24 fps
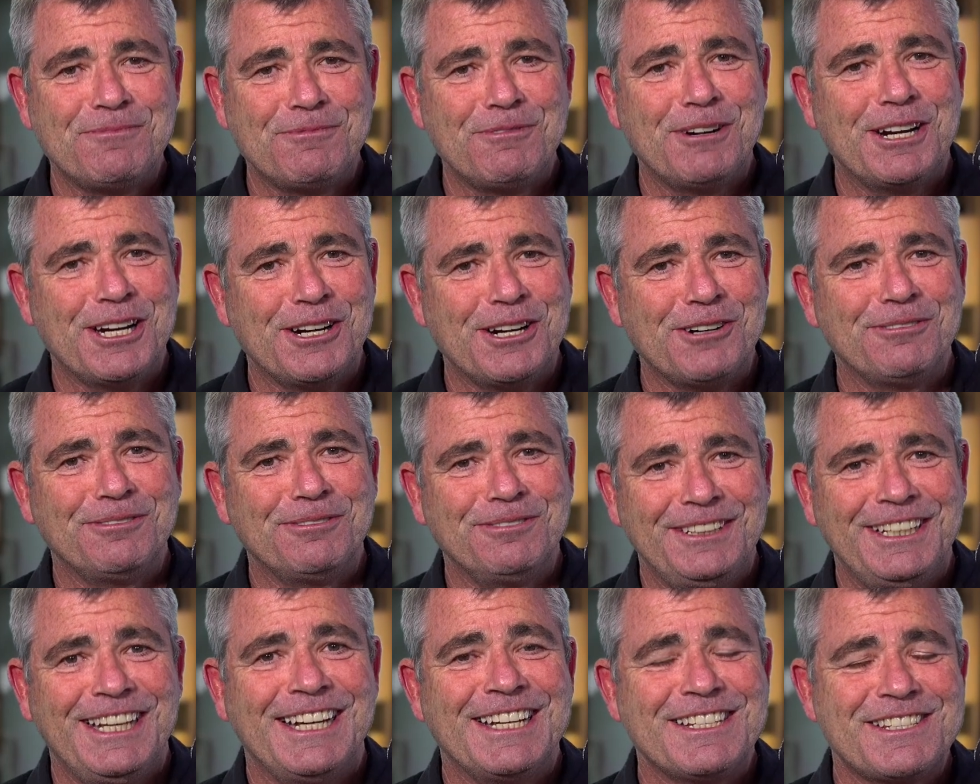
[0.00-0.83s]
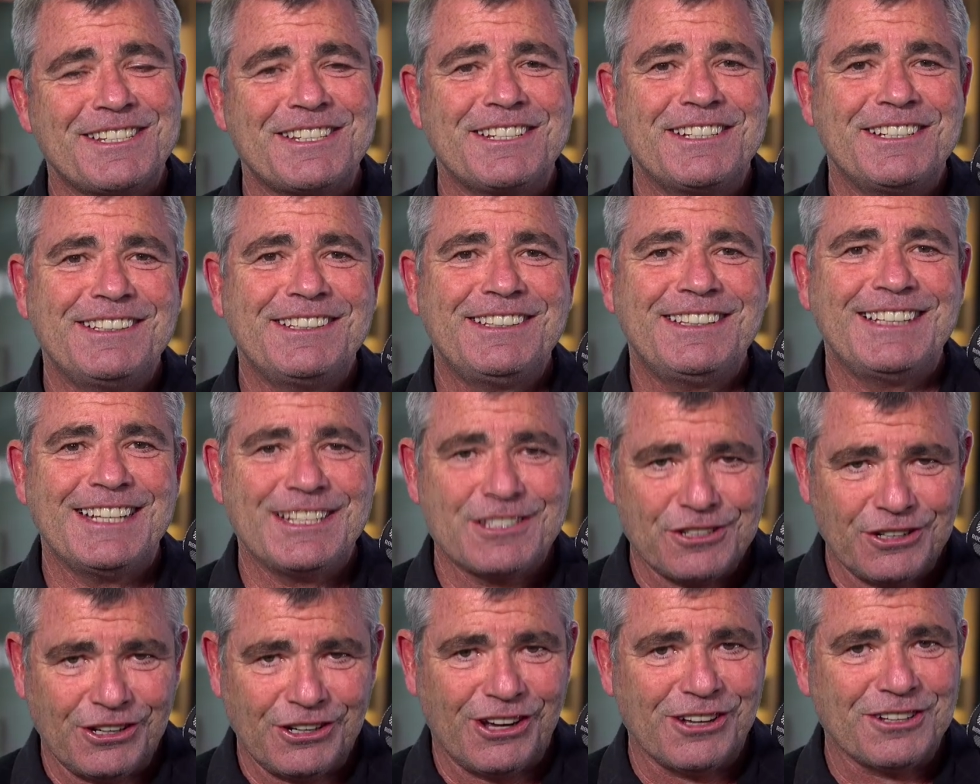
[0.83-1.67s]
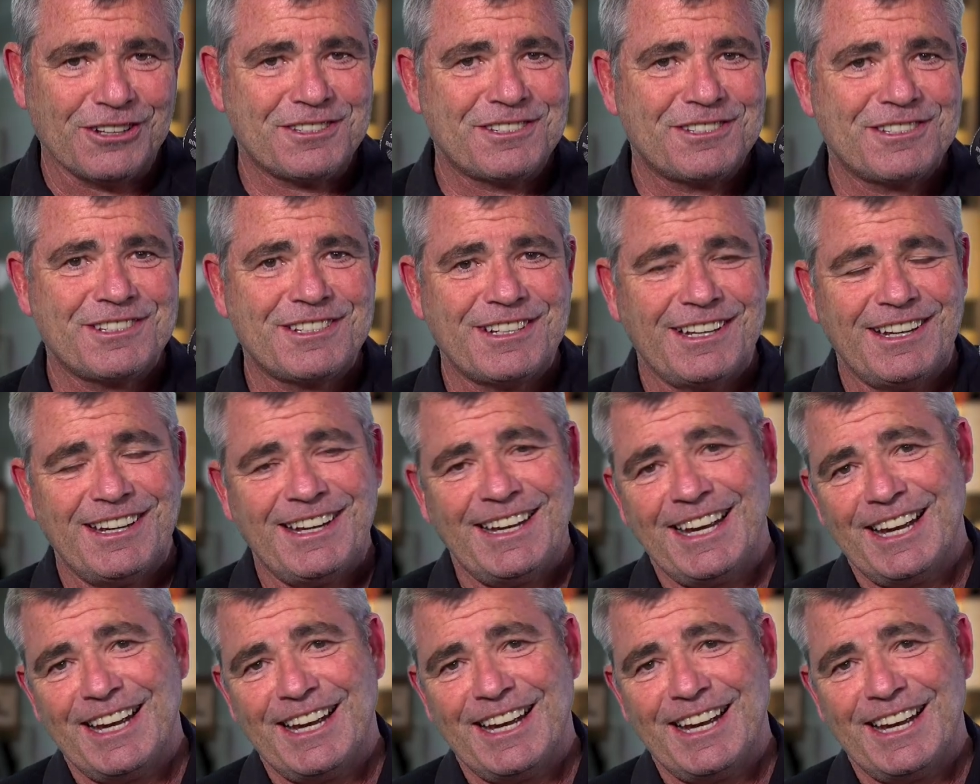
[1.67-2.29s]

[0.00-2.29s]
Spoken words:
Well, yes, there's lots.